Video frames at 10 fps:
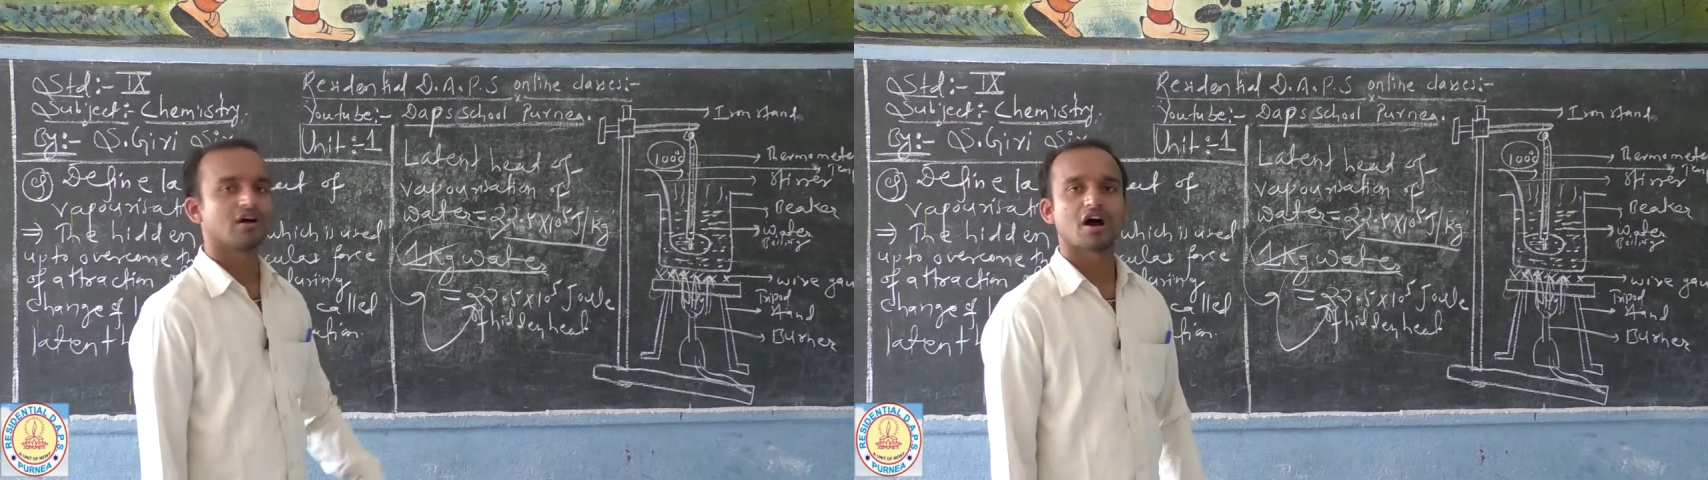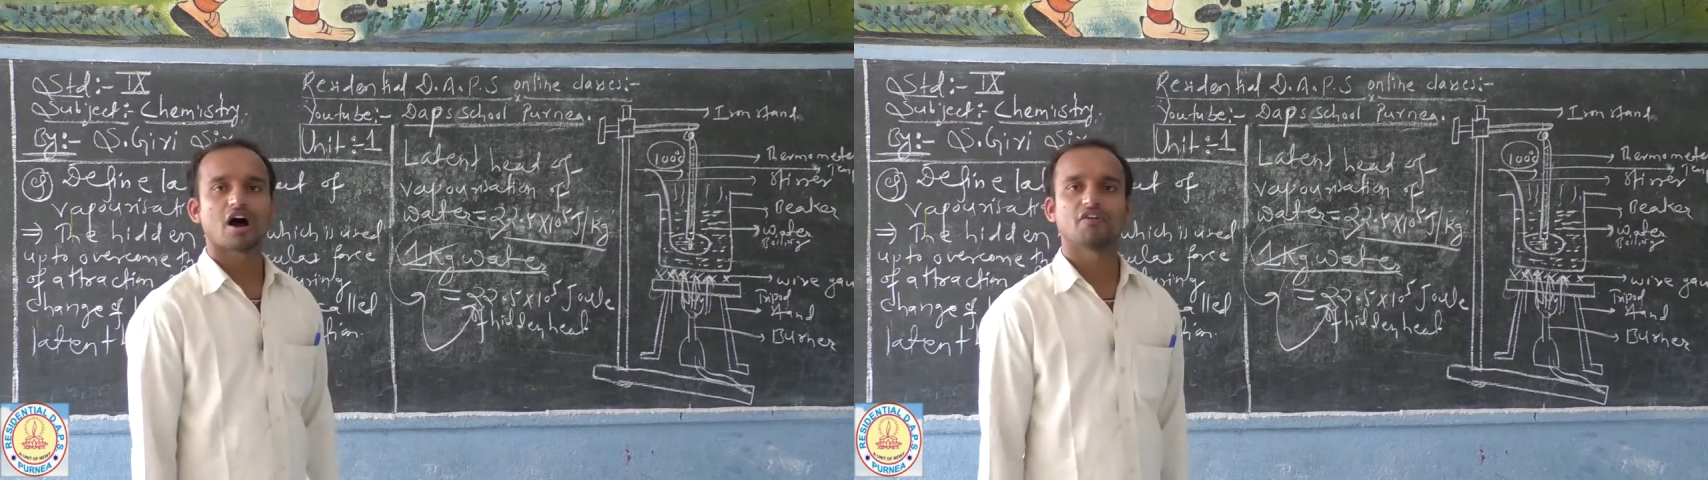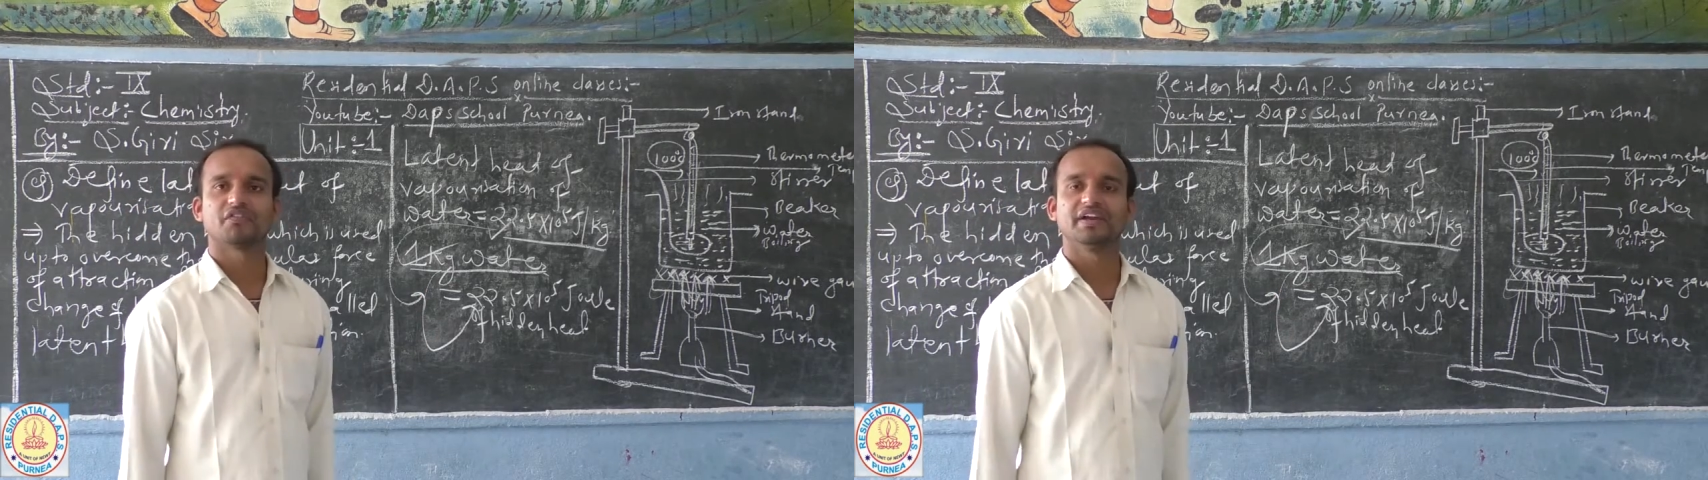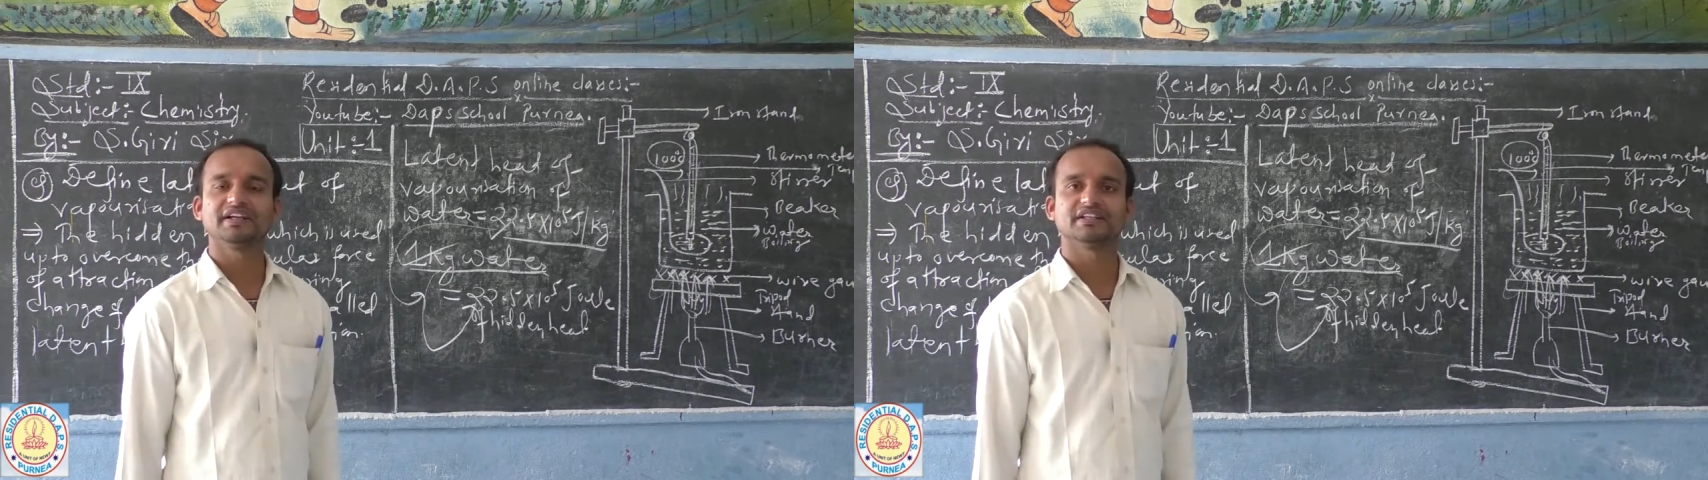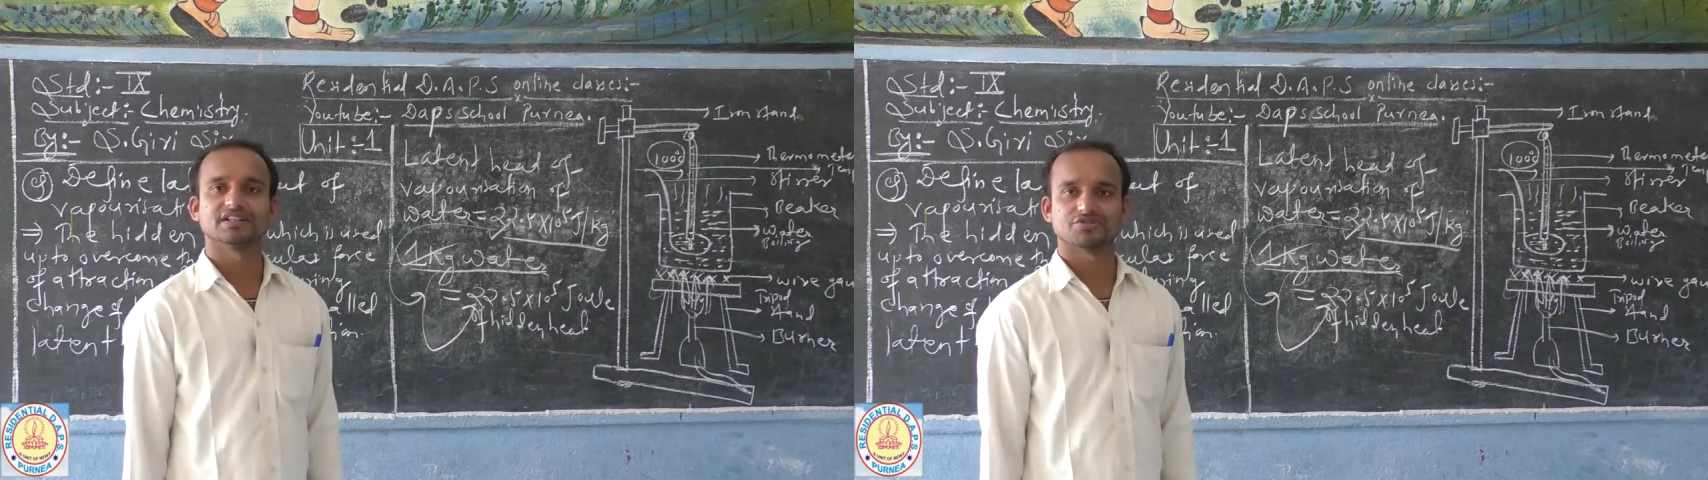of
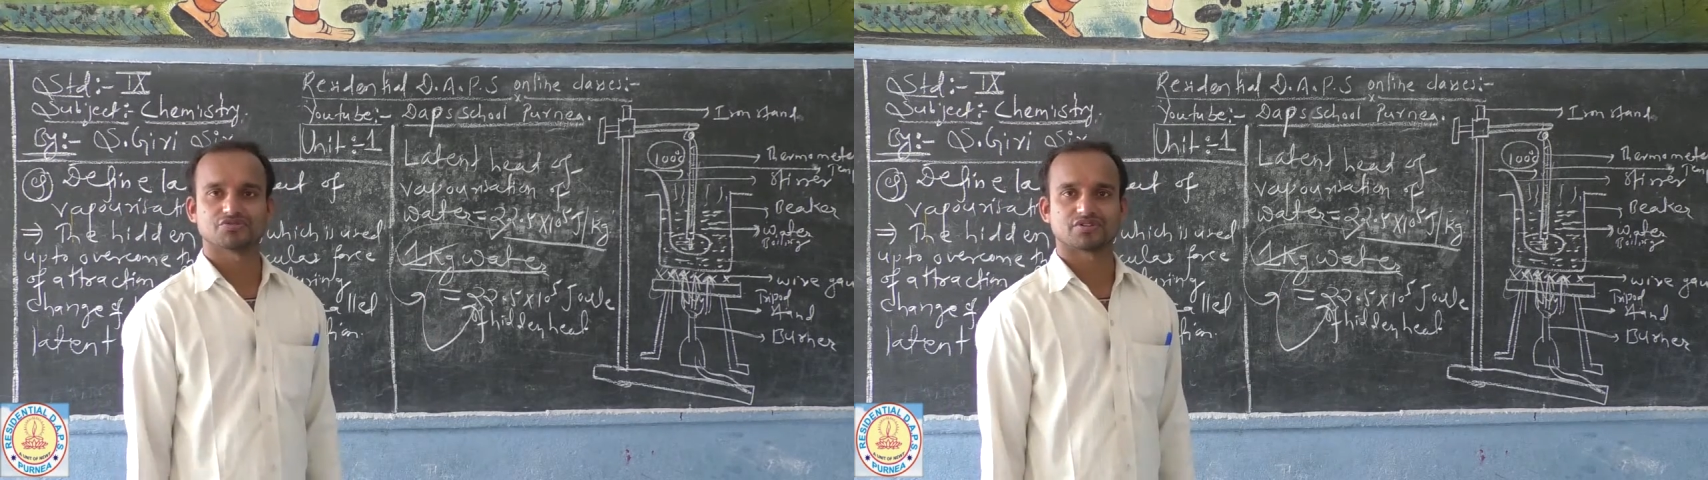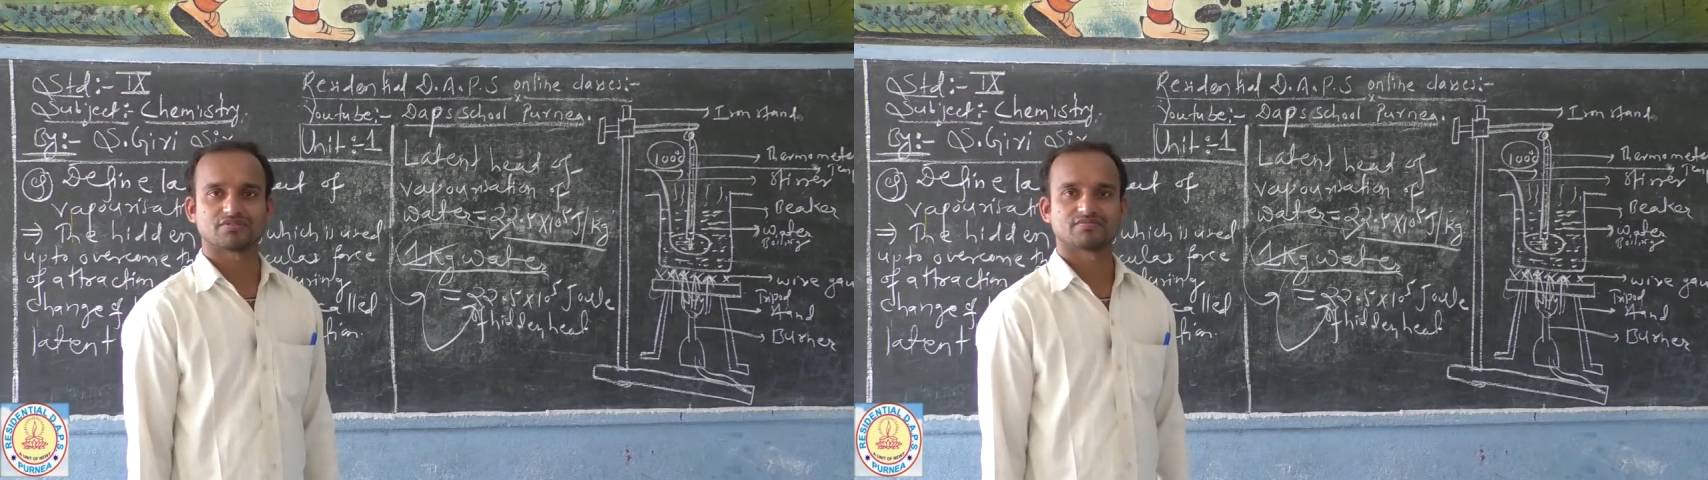heat energy.